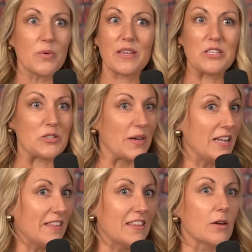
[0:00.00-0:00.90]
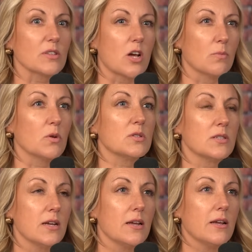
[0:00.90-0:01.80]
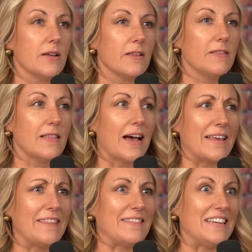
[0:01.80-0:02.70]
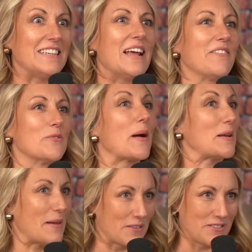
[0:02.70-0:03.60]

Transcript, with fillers: We can do anything. There was almost I think they did have the right amount of